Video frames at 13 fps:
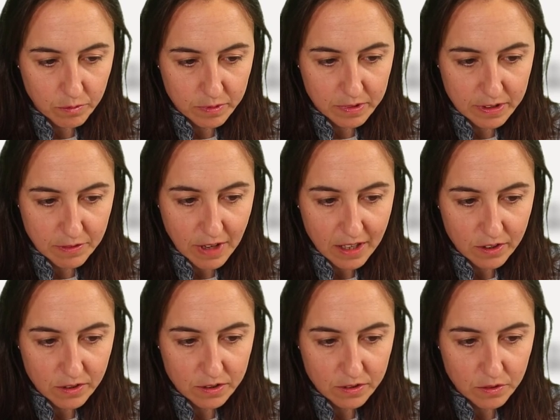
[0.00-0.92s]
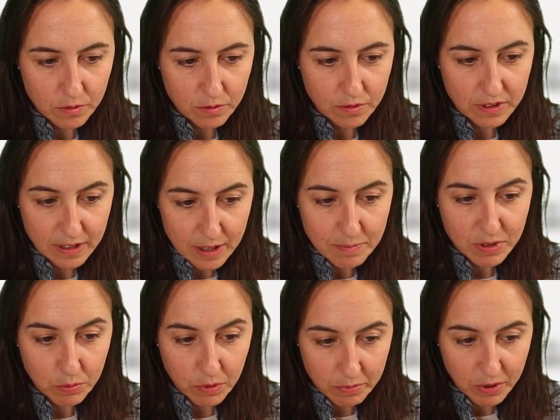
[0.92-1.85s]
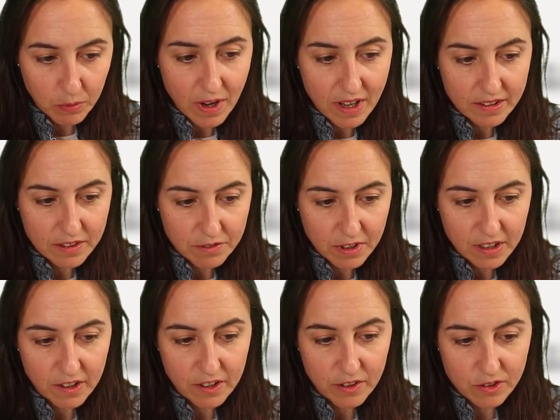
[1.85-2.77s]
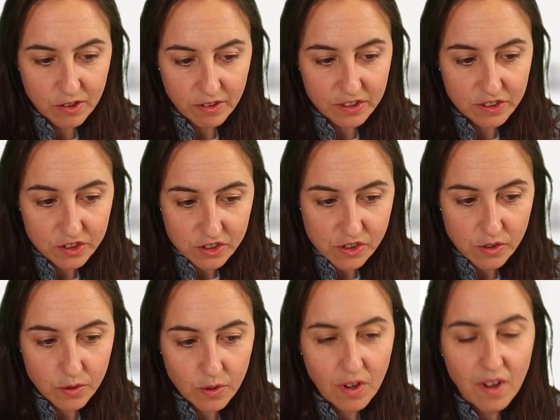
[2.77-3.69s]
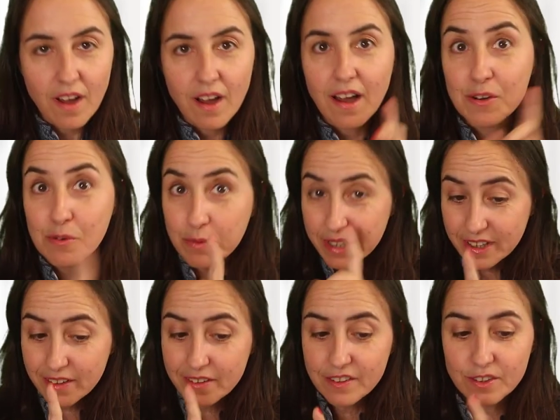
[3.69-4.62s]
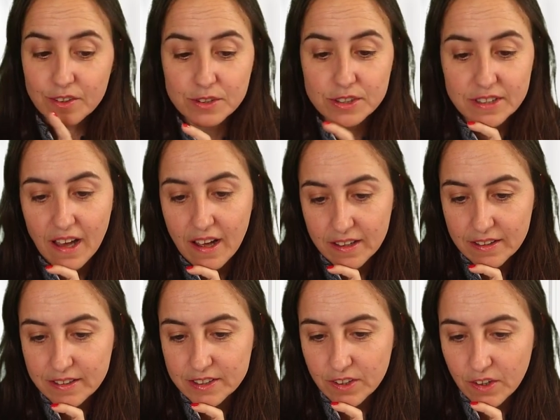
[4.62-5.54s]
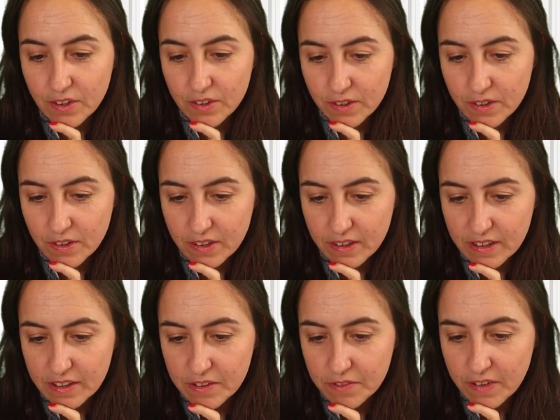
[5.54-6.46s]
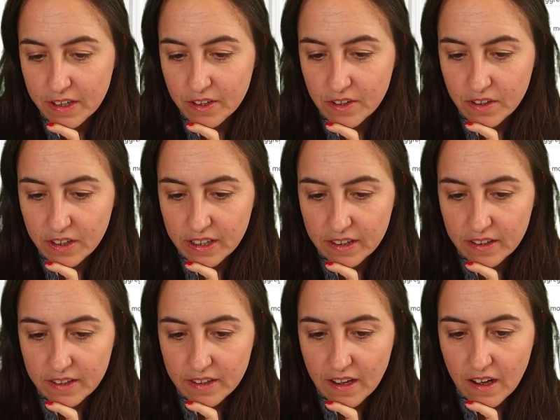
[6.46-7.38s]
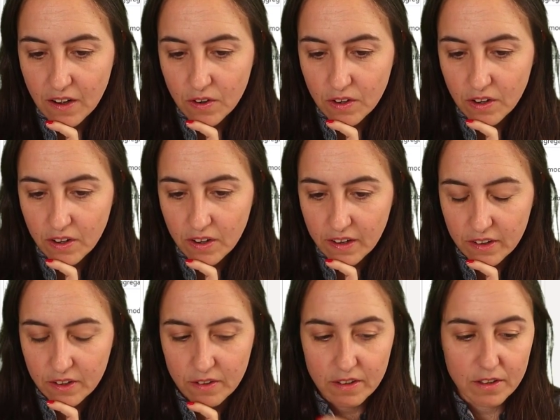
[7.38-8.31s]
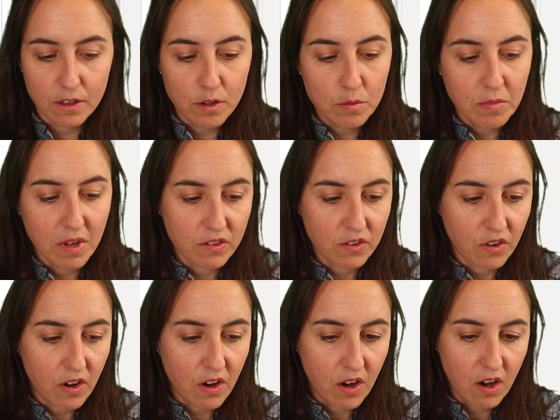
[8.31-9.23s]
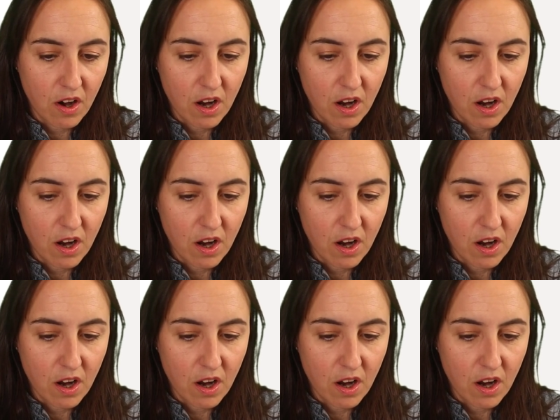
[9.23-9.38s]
the value limit will be one if I click on orange two, and we can use that. So if I go here now and create a new measure,